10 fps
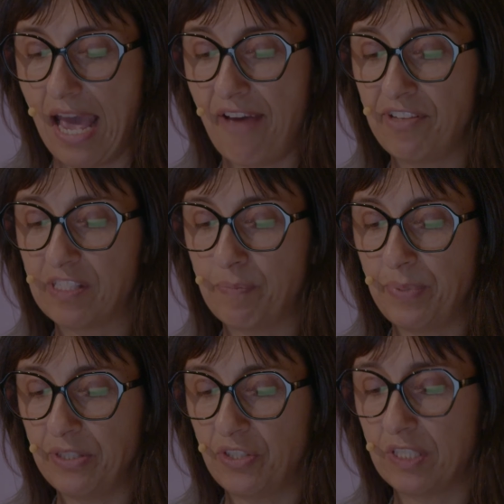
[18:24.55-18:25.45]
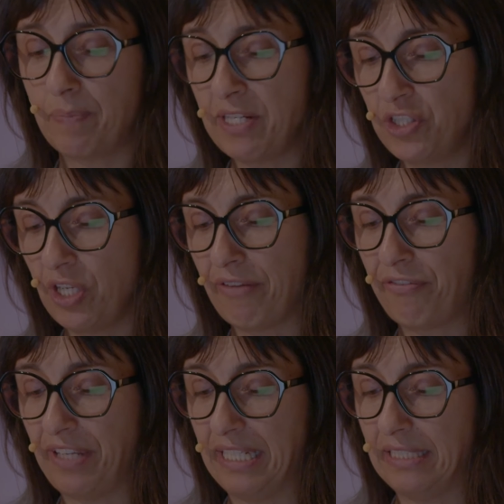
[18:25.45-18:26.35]
have a spe special
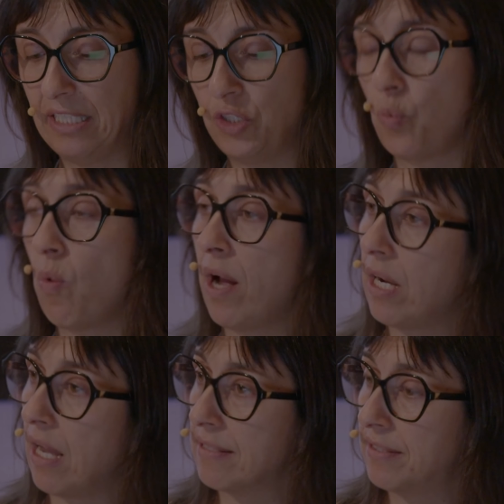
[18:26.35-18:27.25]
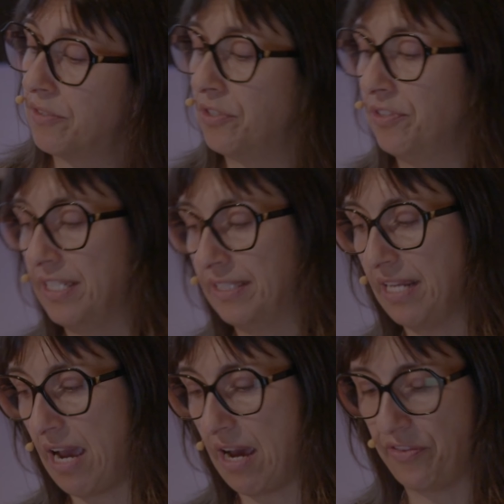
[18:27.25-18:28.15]
affinity to one cluster than the